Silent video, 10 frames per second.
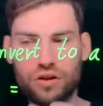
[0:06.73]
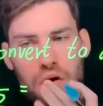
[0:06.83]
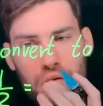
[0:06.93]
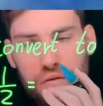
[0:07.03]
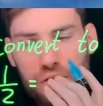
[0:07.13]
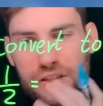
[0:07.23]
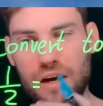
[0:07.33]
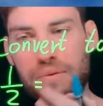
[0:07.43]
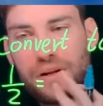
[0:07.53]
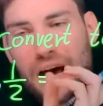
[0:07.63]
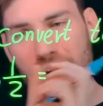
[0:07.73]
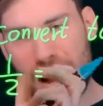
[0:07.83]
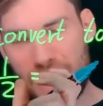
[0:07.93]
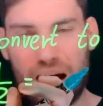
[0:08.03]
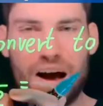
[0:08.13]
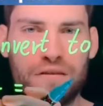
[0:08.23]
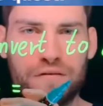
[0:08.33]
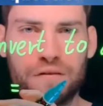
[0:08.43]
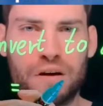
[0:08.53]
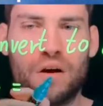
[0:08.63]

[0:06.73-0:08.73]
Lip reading: know, for example, a half,